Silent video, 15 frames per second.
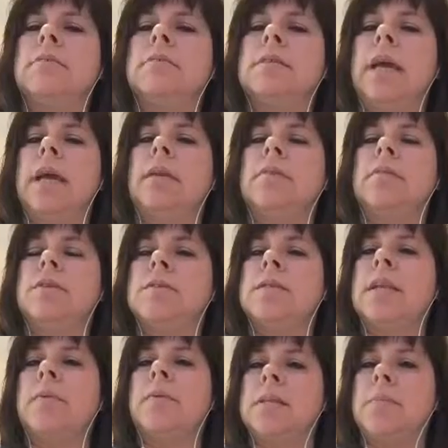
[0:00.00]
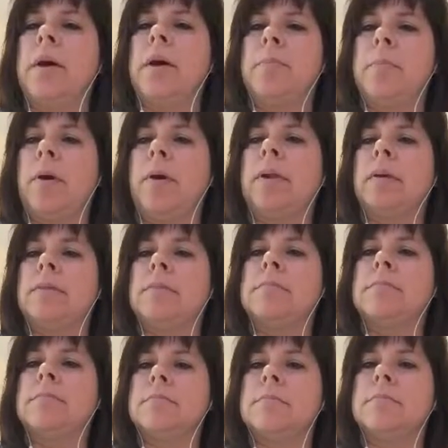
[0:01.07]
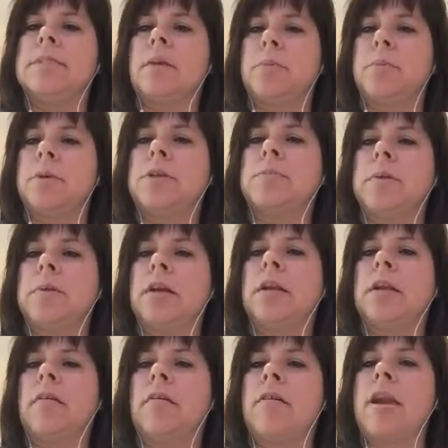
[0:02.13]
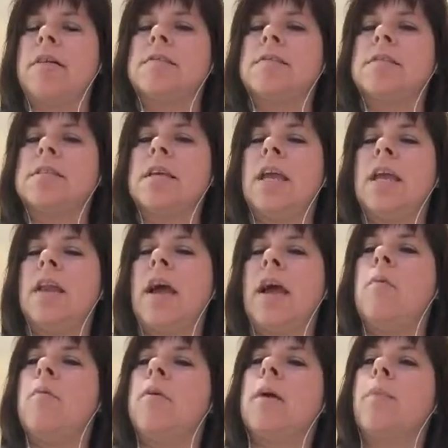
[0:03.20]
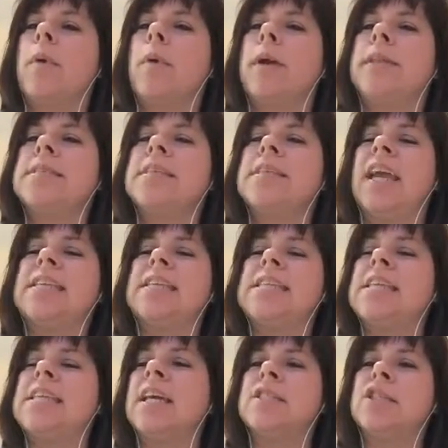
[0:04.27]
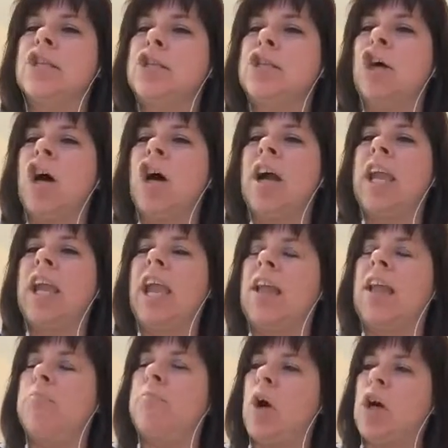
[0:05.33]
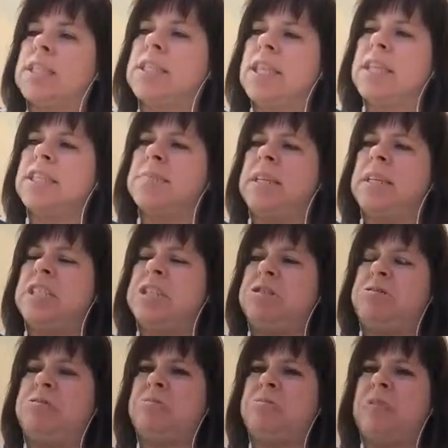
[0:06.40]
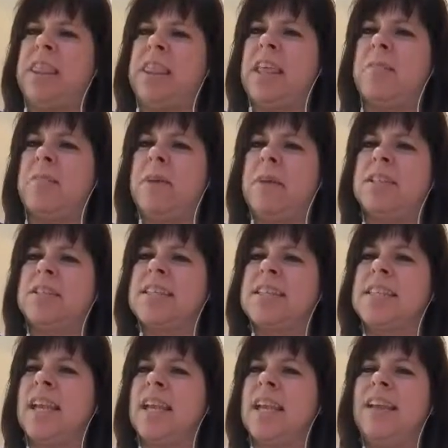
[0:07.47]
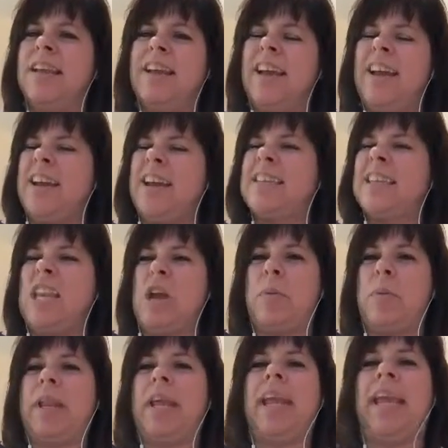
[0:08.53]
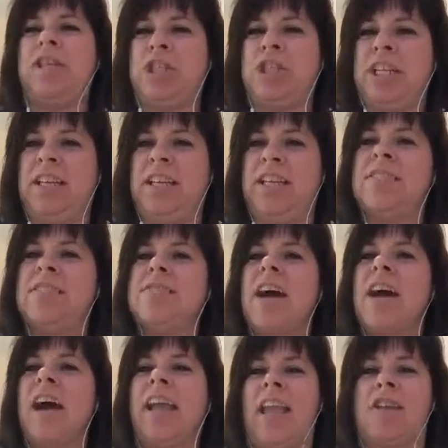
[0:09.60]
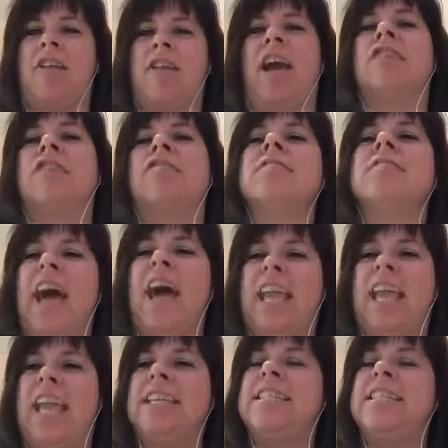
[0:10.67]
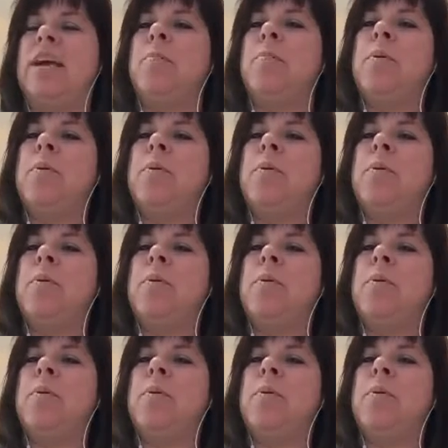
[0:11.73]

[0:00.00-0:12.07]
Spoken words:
night, on Tuesday night, we did a pie party, a celebration party at our house. And I woke up Wednesday sick as a dog. And Paul said to me, did you drink that much last night? I said, no, but I ate cheese. I ate crackers. I ate dip.